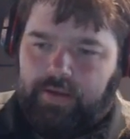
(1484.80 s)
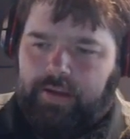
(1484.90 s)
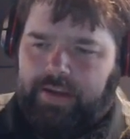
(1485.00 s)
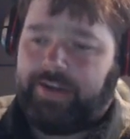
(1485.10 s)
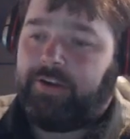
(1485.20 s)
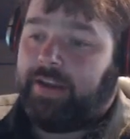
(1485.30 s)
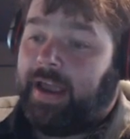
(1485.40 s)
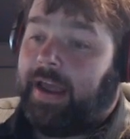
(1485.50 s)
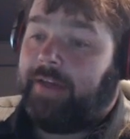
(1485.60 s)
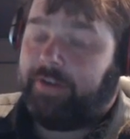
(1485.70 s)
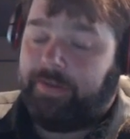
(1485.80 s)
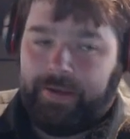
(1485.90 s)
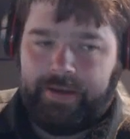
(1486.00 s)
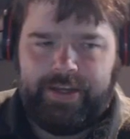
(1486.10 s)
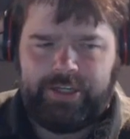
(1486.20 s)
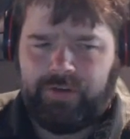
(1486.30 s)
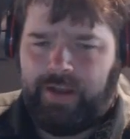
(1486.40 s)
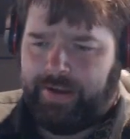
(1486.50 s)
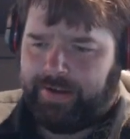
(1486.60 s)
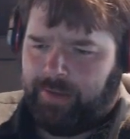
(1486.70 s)
He couldn't have a committed. He
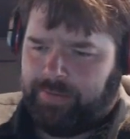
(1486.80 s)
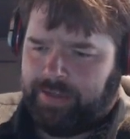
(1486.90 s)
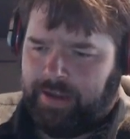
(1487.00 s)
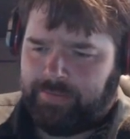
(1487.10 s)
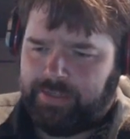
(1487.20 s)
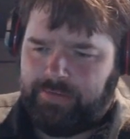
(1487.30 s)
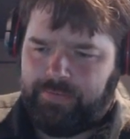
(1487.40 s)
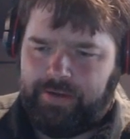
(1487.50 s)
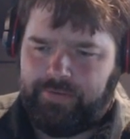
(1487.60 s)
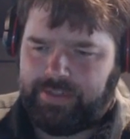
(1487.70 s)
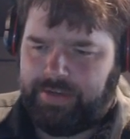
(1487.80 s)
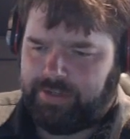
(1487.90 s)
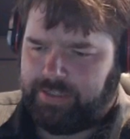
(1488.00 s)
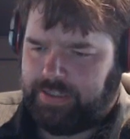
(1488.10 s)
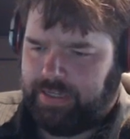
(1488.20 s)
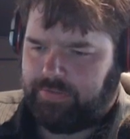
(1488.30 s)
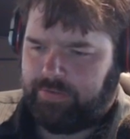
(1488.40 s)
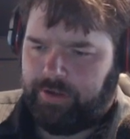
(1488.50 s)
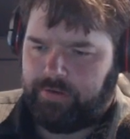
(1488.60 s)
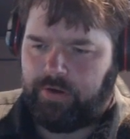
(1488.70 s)
tried a couple times. He, he was never
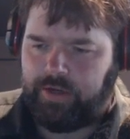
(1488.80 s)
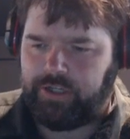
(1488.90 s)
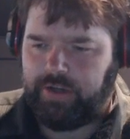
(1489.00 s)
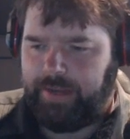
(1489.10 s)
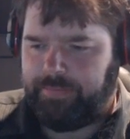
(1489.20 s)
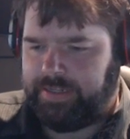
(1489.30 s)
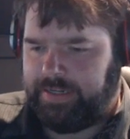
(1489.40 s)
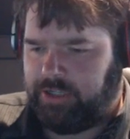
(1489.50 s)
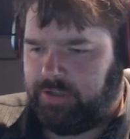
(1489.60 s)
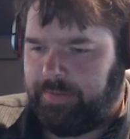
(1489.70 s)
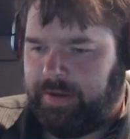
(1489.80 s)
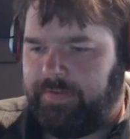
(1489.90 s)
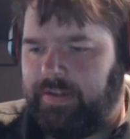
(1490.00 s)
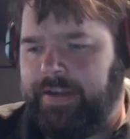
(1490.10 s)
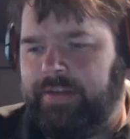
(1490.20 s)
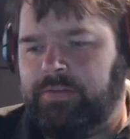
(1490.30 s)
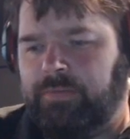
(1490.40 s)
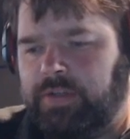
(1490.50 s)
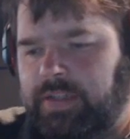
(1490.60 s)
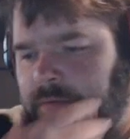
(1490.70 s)
successful, though. Crusher had potential, but I feel like it was
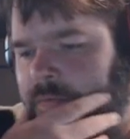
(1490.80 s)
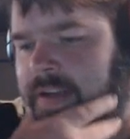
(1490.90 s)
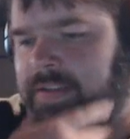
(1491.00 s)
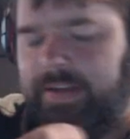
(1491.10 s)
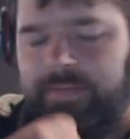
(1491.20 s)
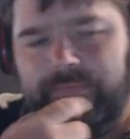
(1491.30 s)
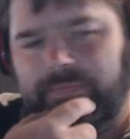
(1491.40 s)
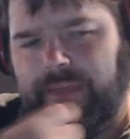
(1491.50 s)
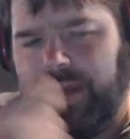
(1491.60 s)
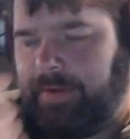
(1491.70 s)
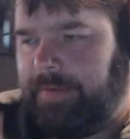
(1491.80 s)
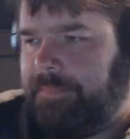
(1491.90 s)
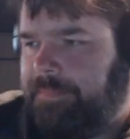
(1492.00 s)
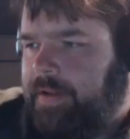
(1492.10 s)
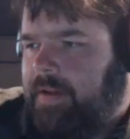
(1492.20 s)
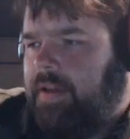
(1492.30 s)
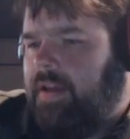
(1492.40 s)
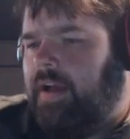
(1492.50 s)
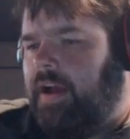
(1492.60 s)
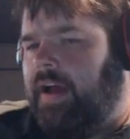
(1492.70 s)
mostly wasted. Maybe.
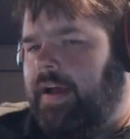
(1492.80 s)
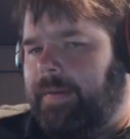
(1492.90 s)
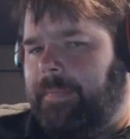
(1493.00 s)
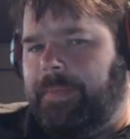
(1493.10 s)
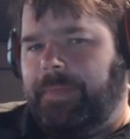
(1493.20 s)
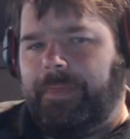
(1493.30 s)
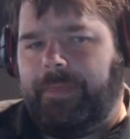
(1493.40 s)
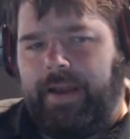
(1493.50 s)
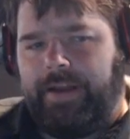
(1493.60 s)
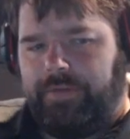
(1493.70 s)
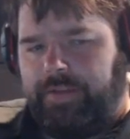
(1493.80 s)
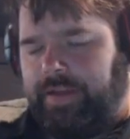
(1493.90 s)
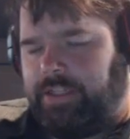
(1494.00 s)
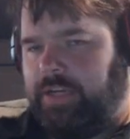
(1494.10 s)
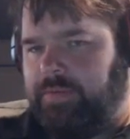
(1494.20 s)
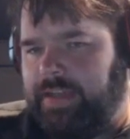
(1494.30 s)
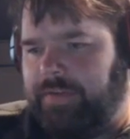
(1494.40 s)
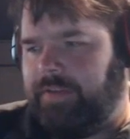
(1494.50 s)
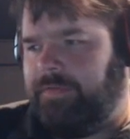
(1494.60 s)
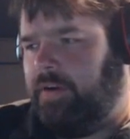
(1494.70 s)
Uh, I don't think she was
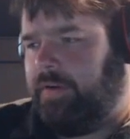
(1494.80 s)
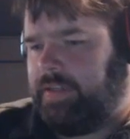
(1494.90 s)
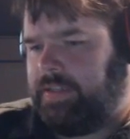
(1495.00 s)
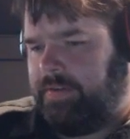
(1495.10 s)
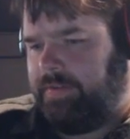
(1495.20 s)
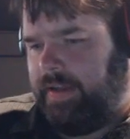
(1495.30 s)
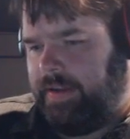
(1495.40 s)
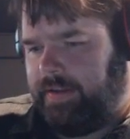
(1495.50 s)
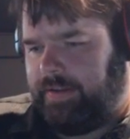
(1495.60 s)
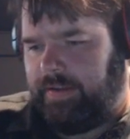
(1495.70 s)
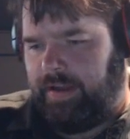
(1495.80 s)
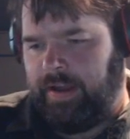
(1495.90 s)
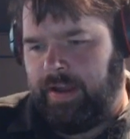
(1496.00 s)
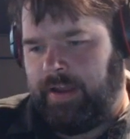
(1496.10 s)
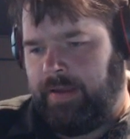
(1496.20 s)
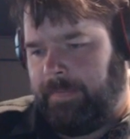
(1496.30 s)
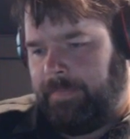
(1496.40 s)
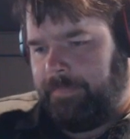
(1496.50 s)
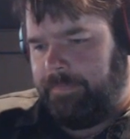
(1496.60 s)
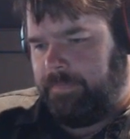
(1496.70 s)
ever the focus. I don't think uh,
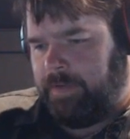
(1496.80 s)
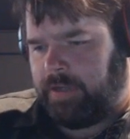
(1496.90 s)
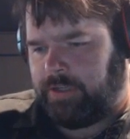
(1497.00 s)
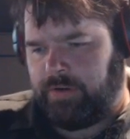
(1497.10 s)
Dr.